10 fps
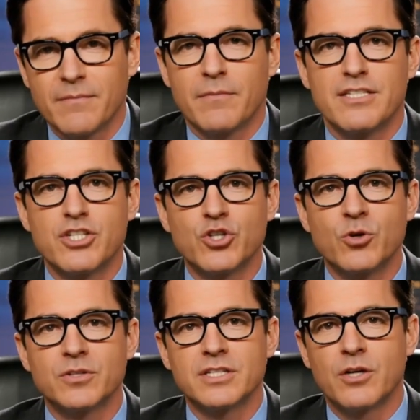This
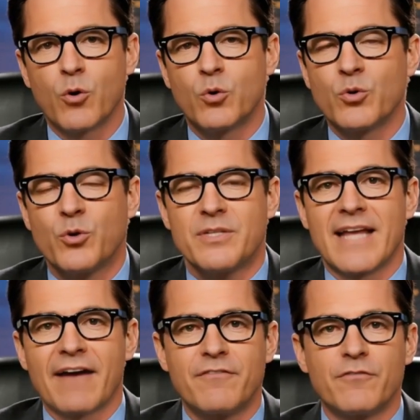ensures that all groups
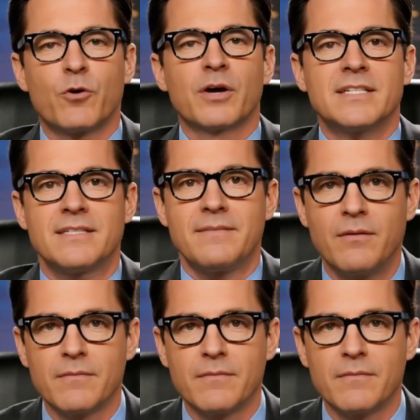have a voice.